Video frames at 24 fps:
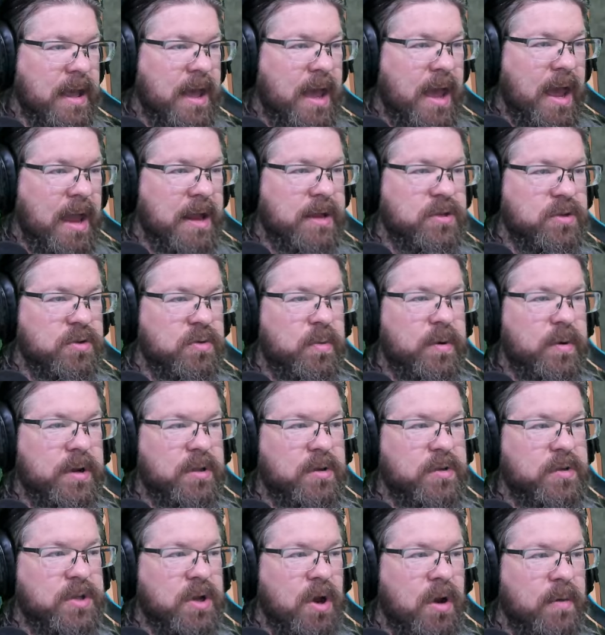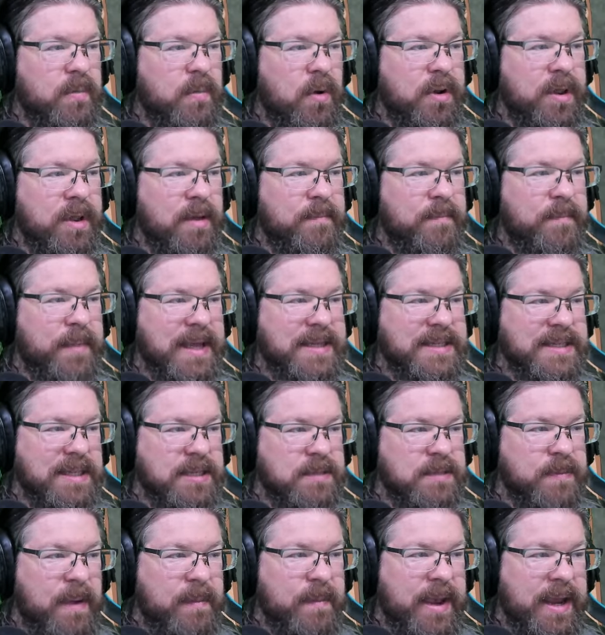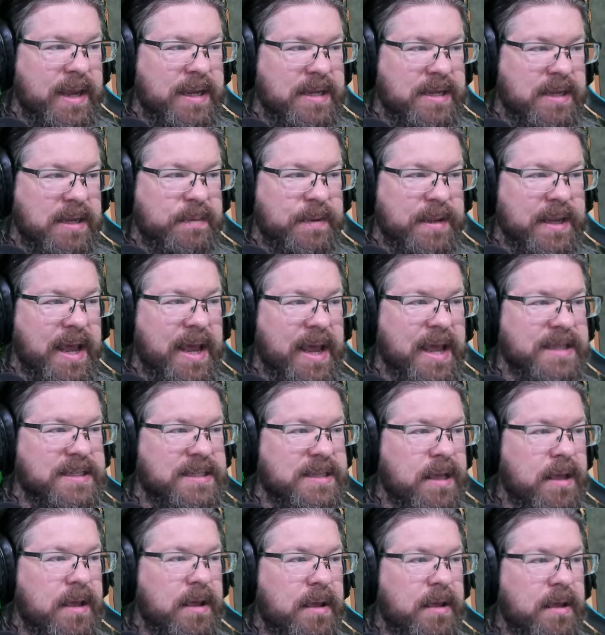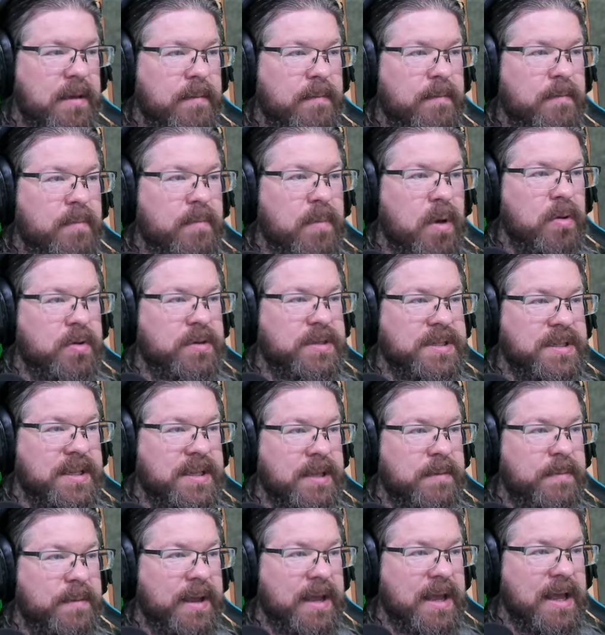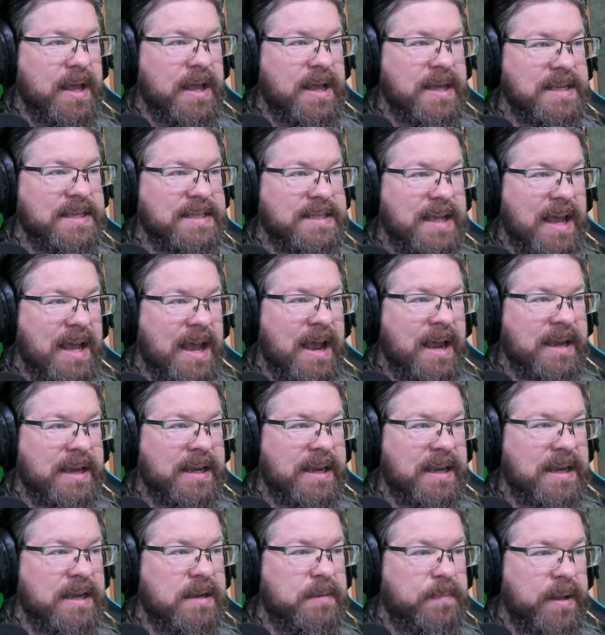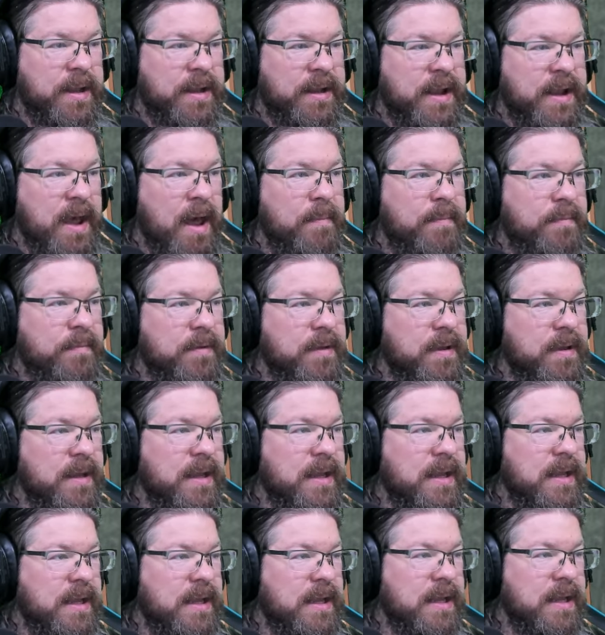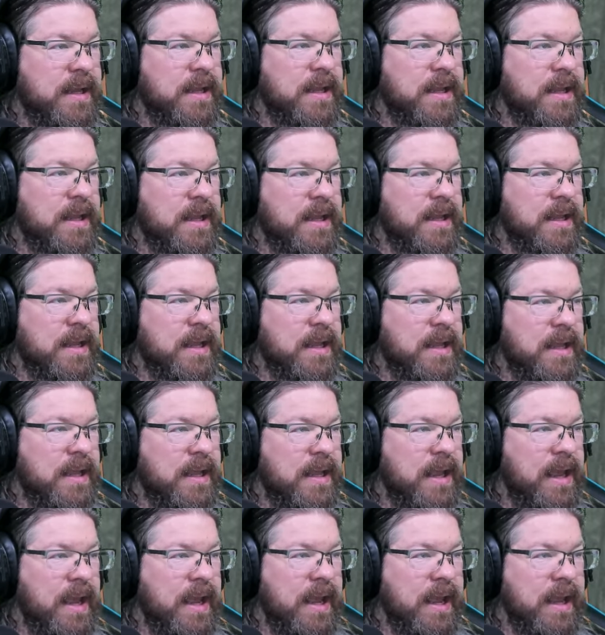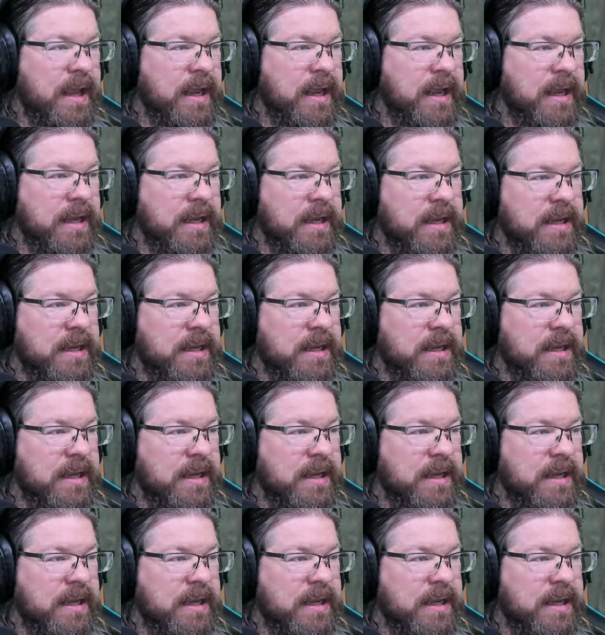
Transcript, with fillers: I do want to use Harmonia basically as my main DPS, mostly because I need to build up a...